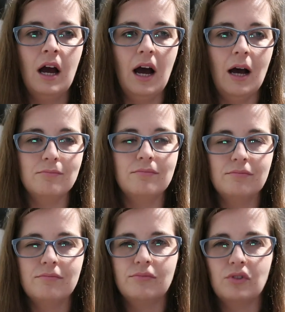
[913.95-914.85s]
Um,
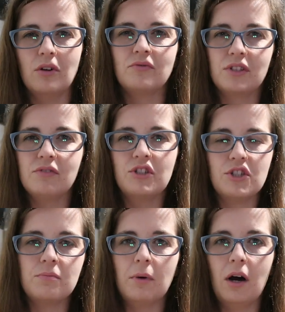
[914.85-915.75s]
not obviously
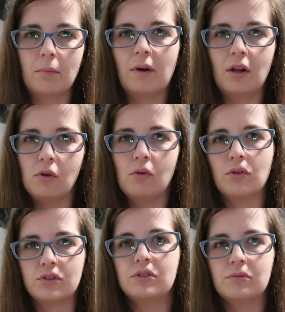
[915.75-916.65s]
Regent's Park, but I'll go
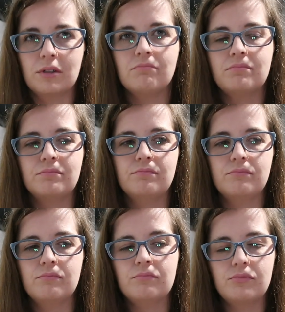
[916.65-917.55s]
on to a
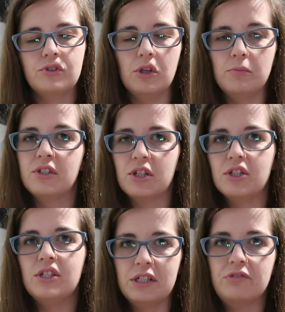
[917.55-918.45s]
tube
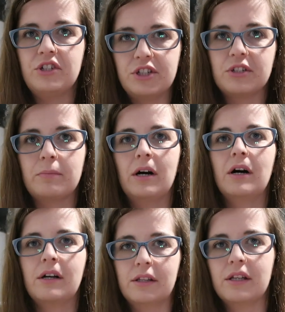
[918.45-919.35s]
station near Regent's
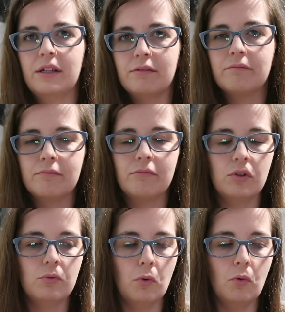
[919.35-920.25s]
Park and then
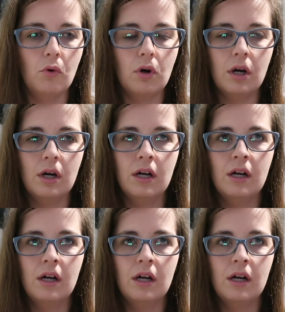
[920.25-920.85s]
walk.